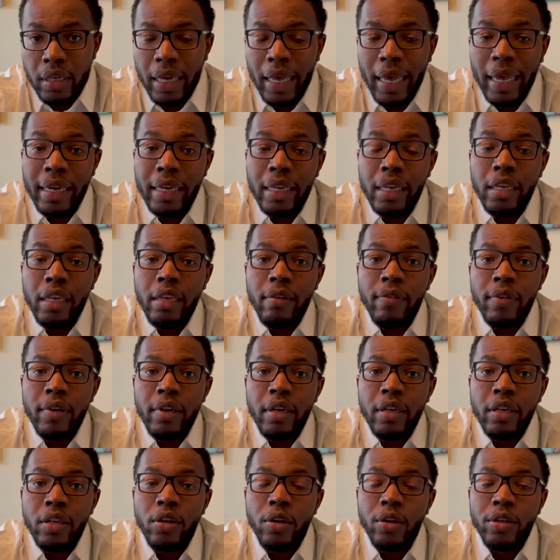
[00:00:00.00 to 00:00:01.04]
and
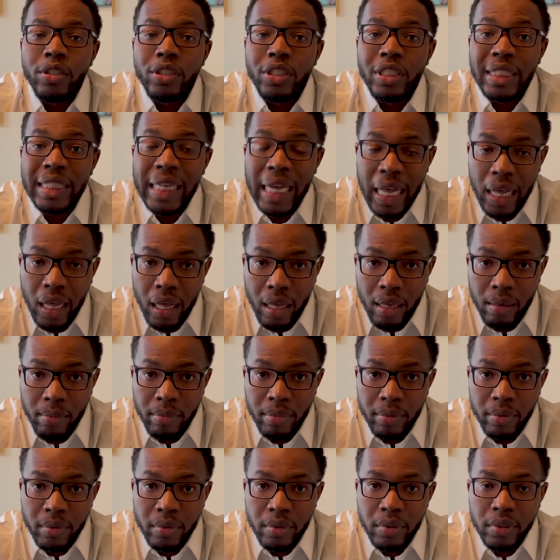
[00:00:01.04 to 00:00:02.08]
even your job
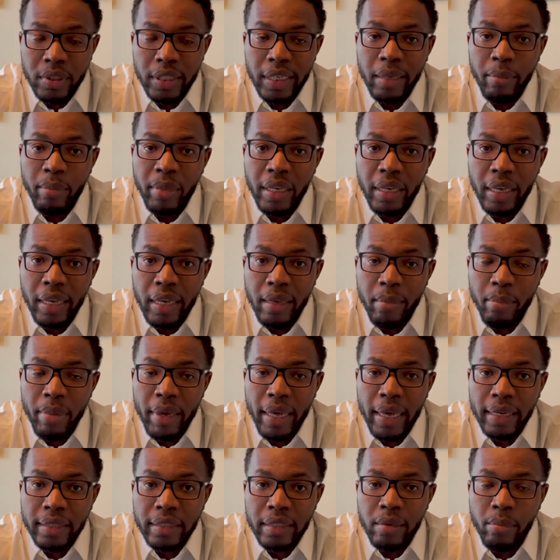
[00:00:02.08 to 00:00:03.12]
can be
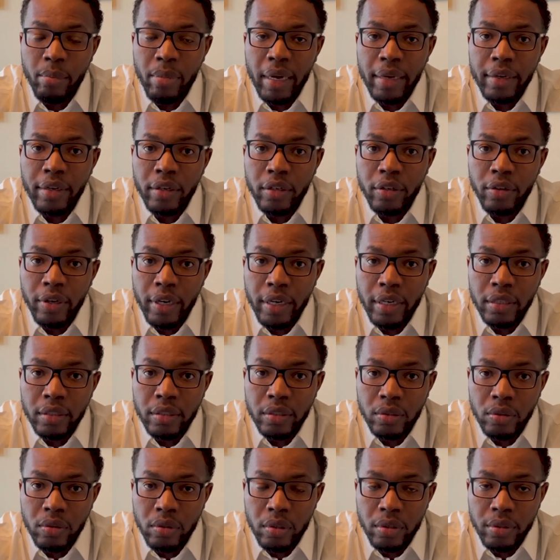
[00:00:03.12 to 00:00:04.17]
impacted by your credit
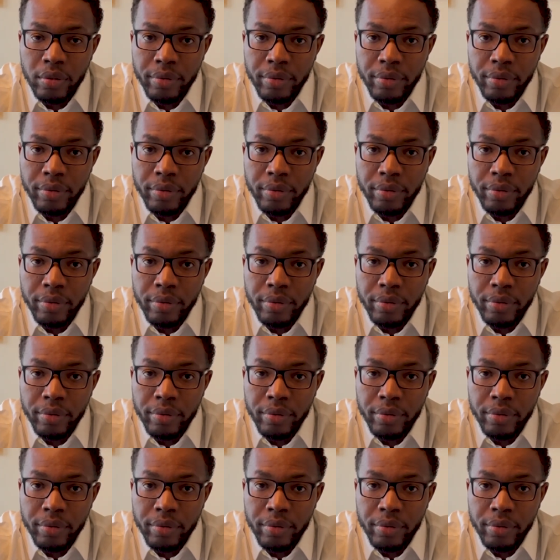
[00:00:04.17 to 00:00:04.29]
score.